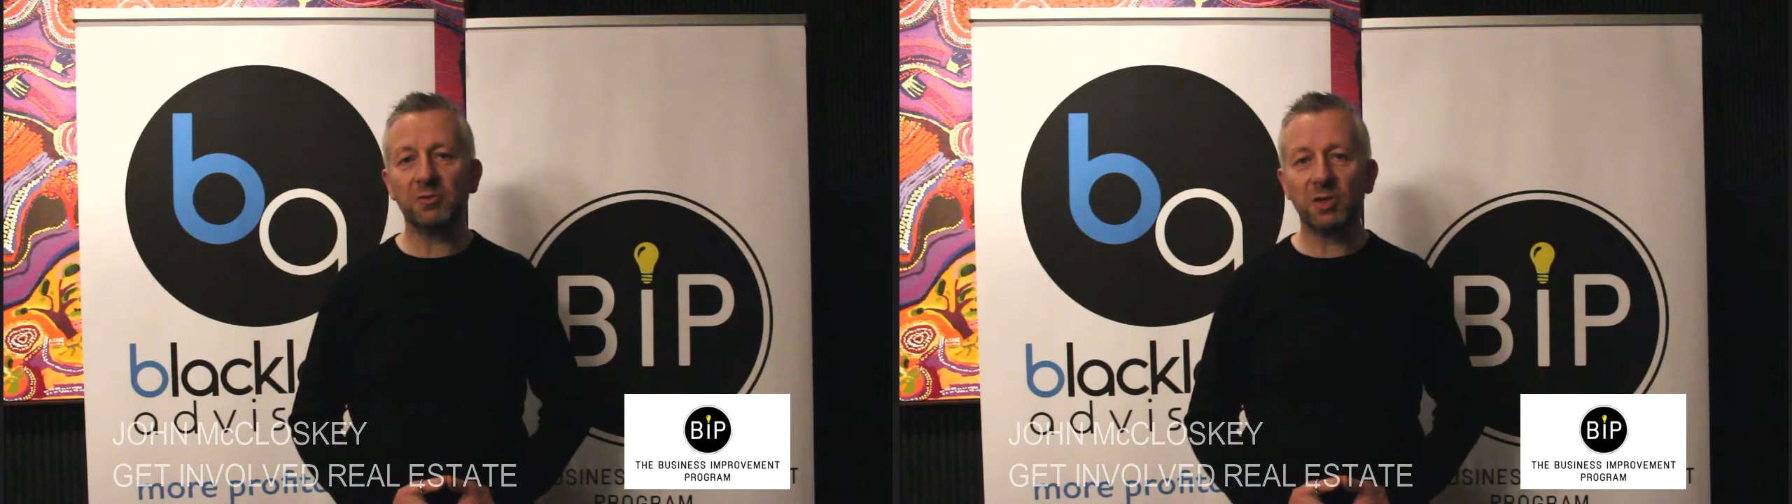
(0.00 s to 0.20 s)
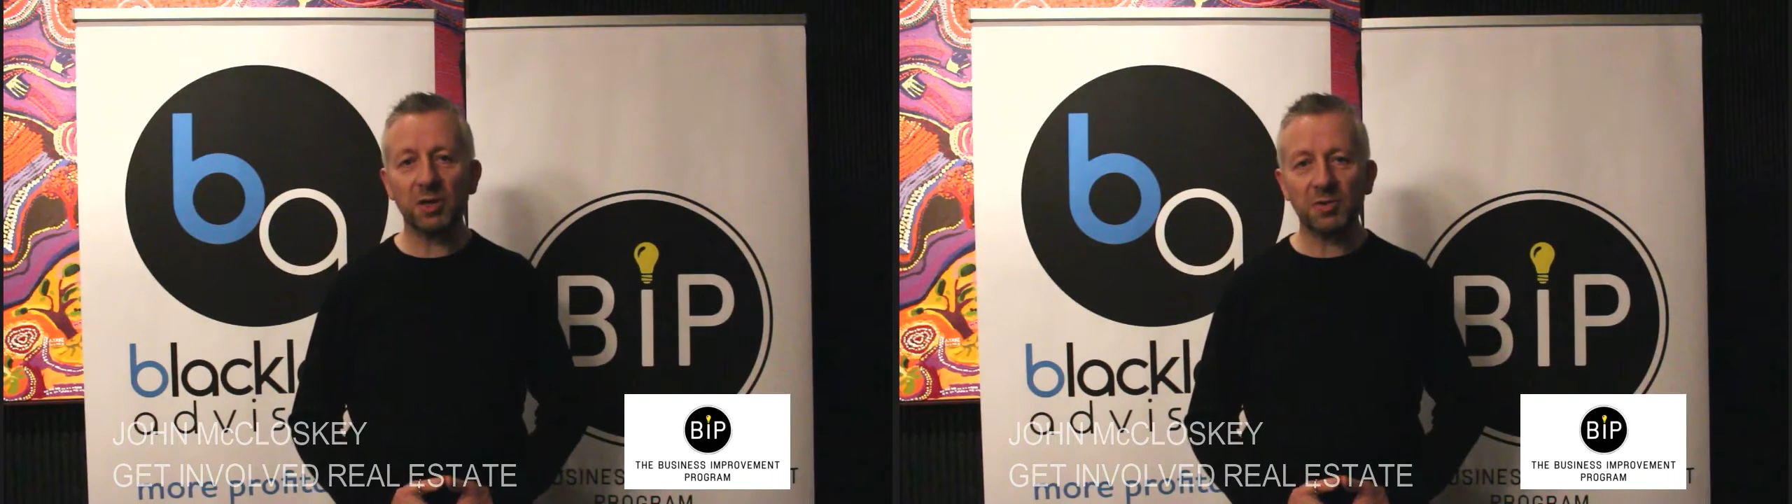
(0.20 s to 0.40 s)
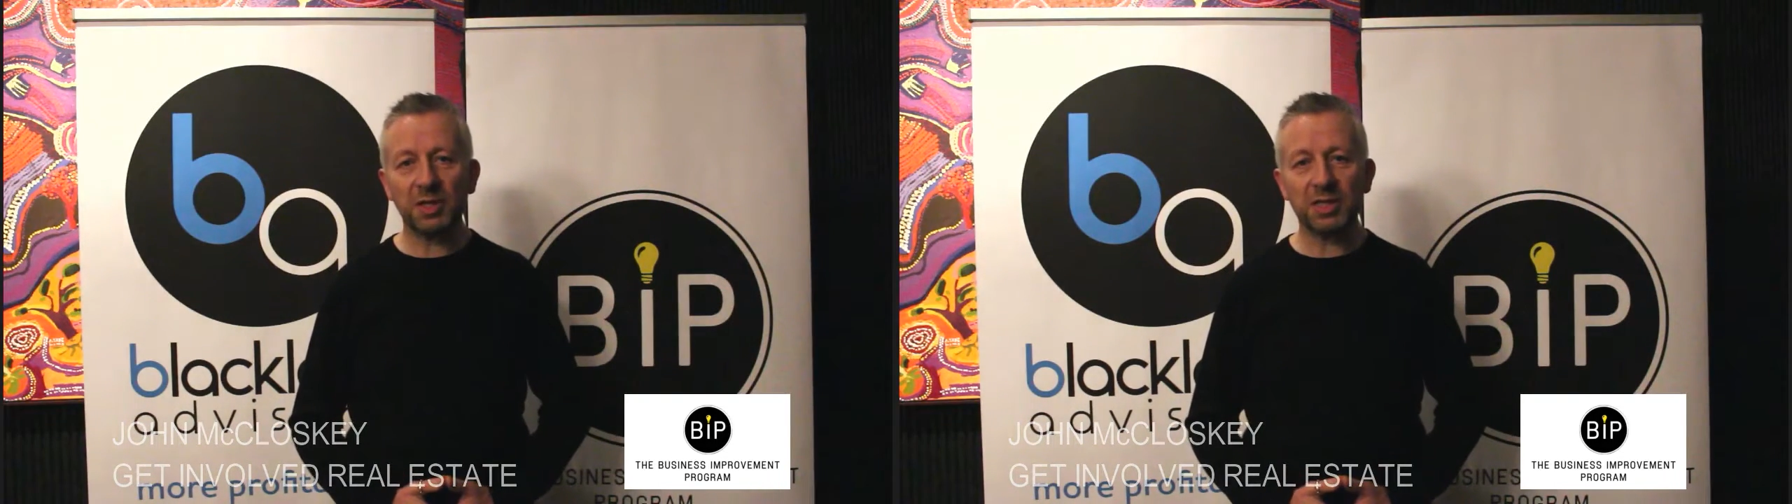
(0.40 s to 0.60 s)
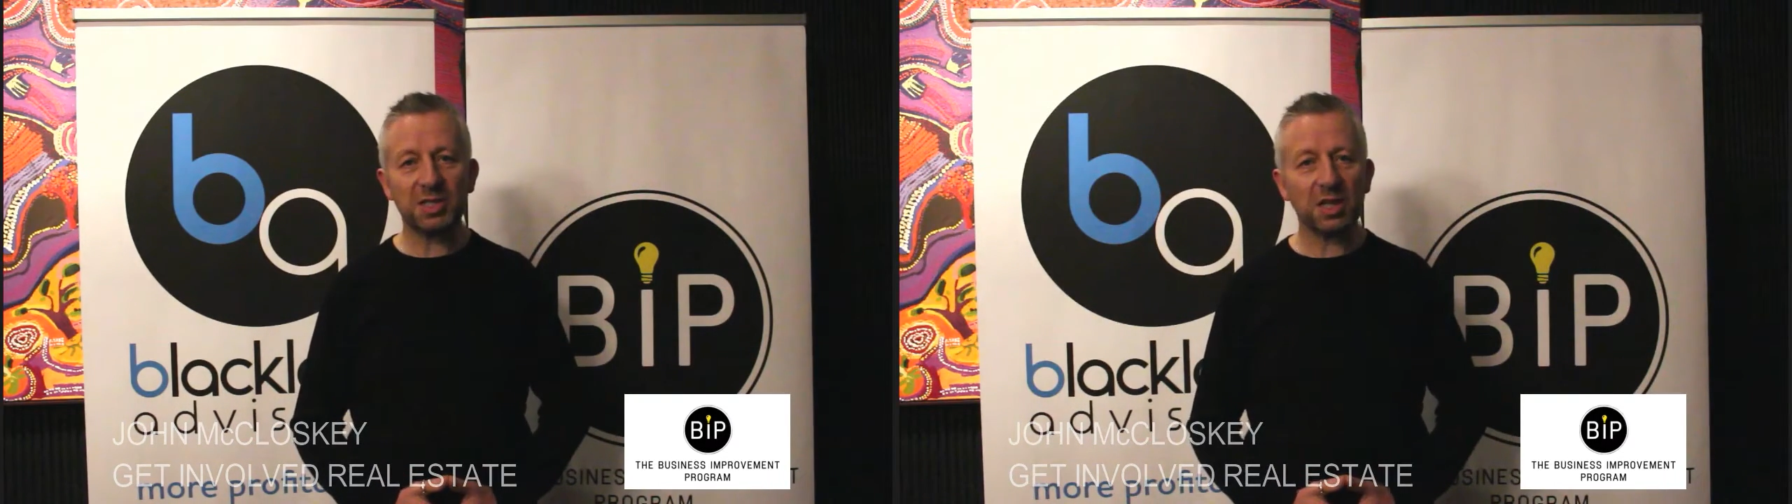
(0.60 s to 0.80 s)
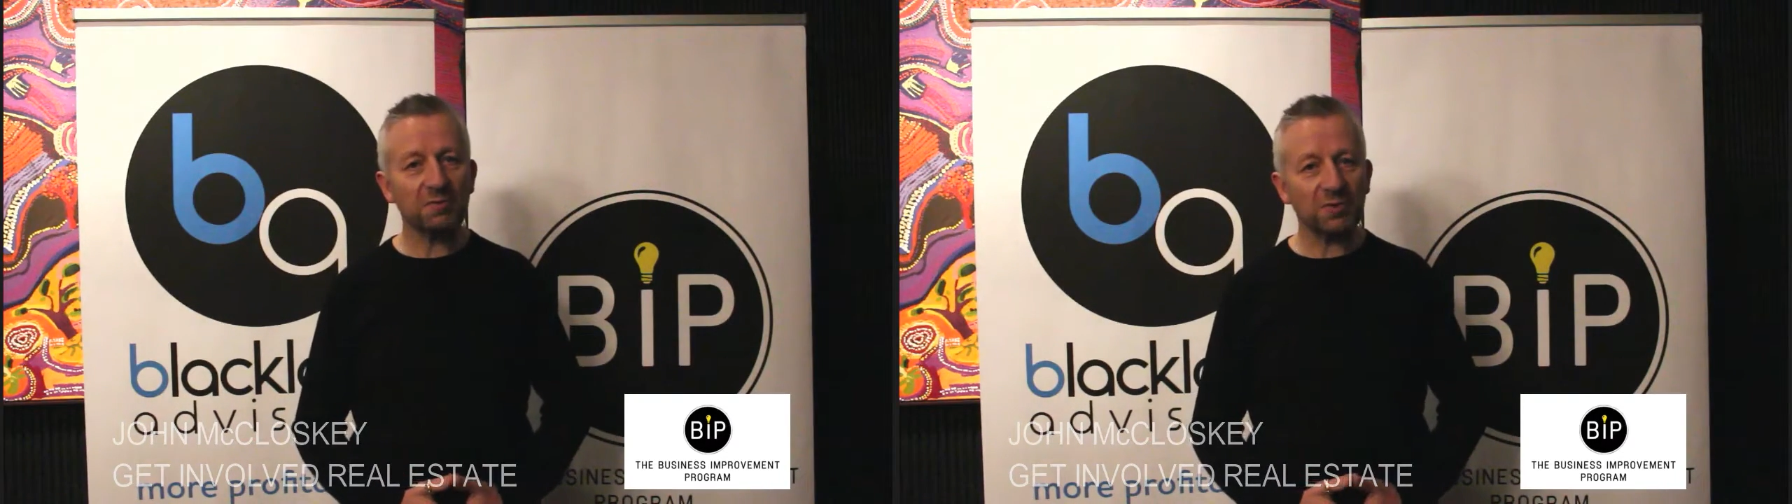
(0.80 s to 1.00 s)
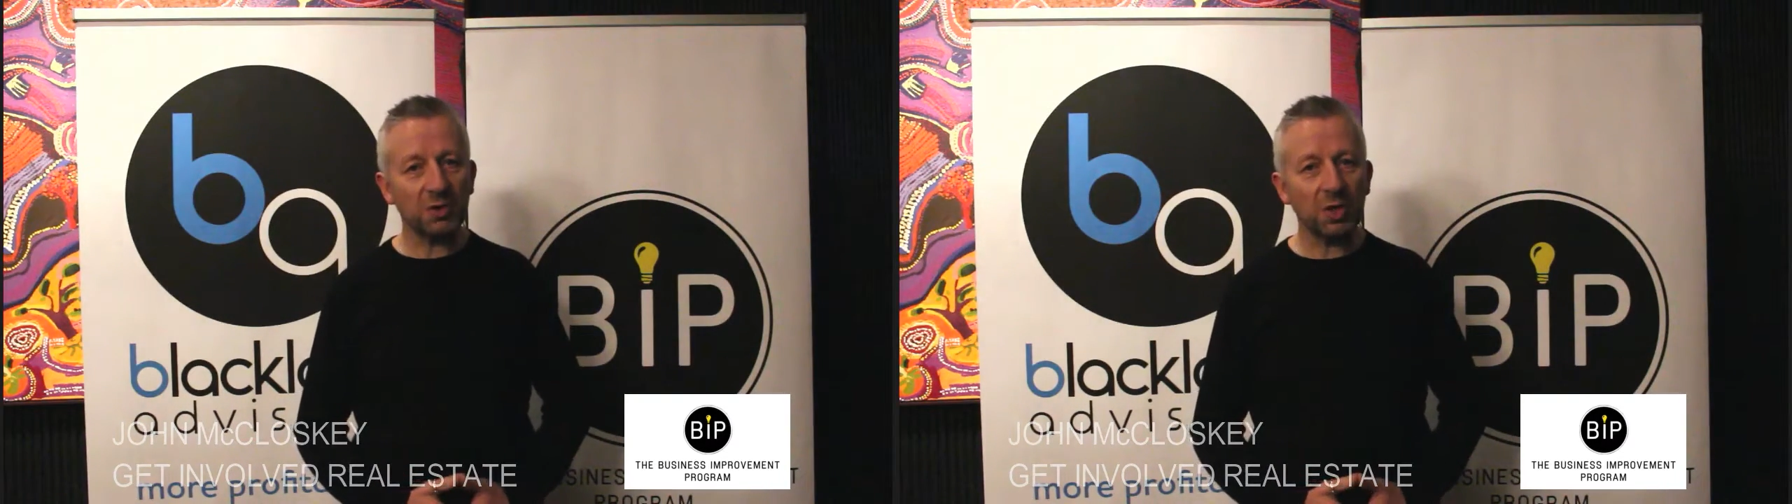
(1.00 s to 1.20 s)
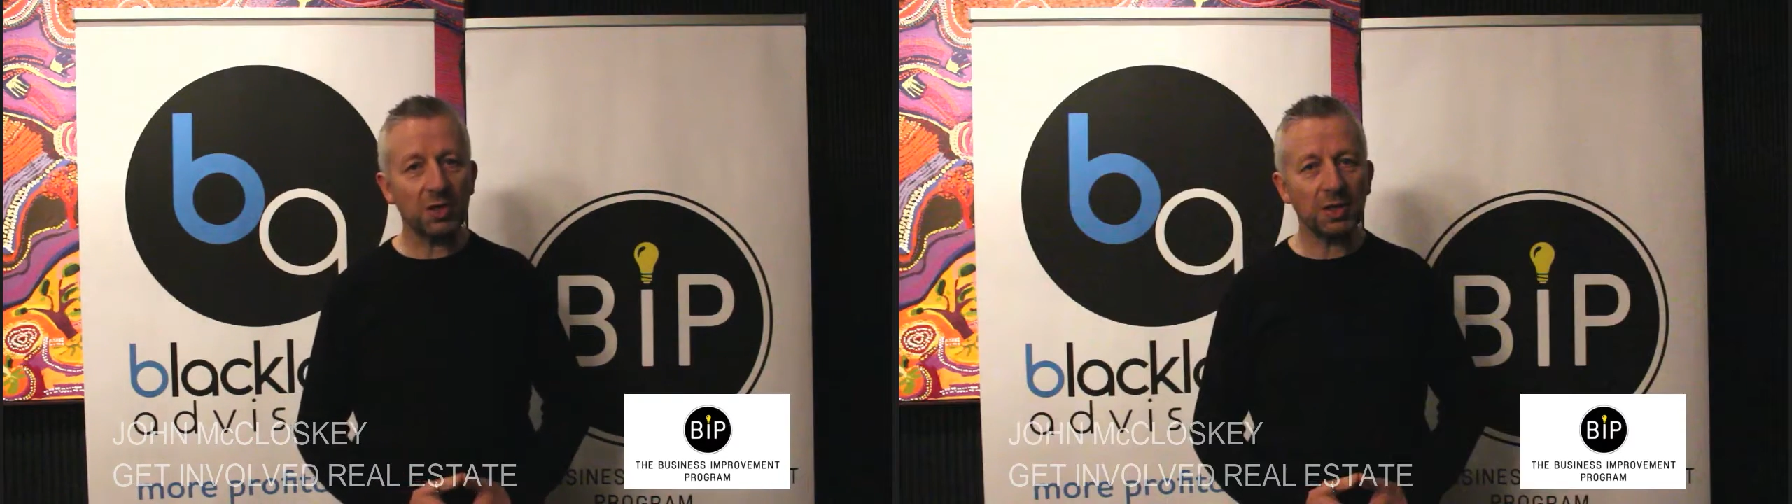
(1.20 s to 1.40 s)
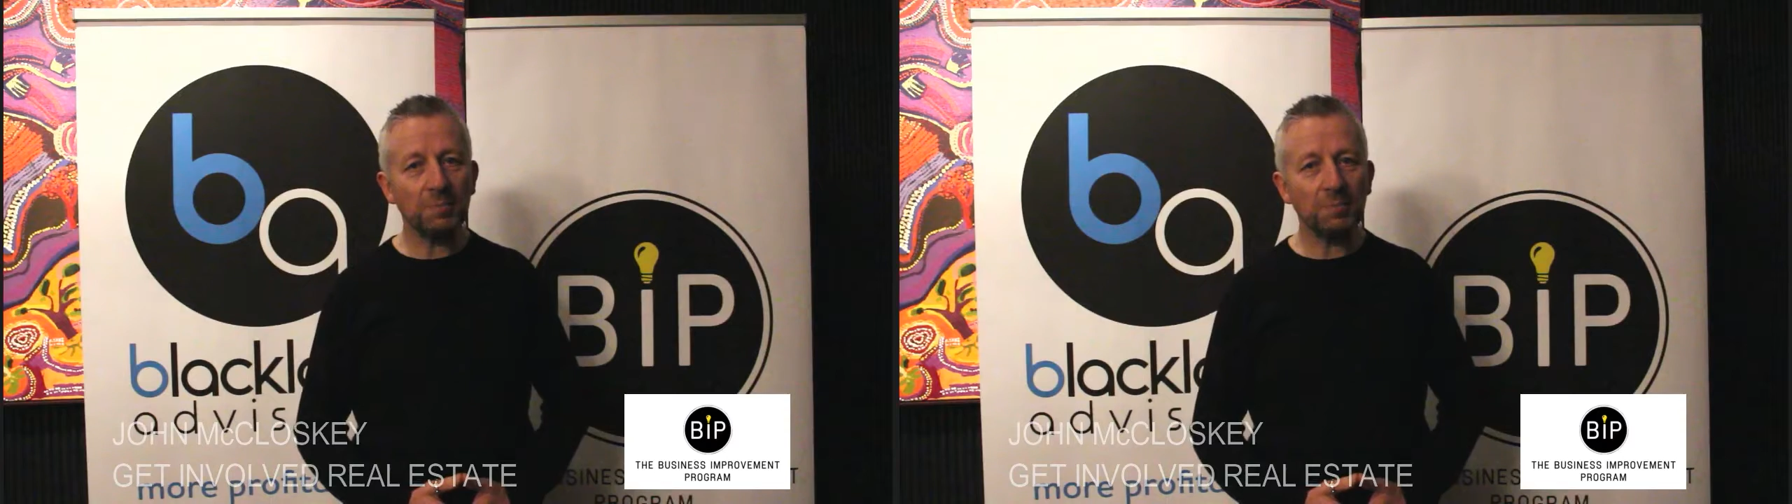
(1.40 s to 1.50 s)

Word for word: of a lot of things that I've forgotten.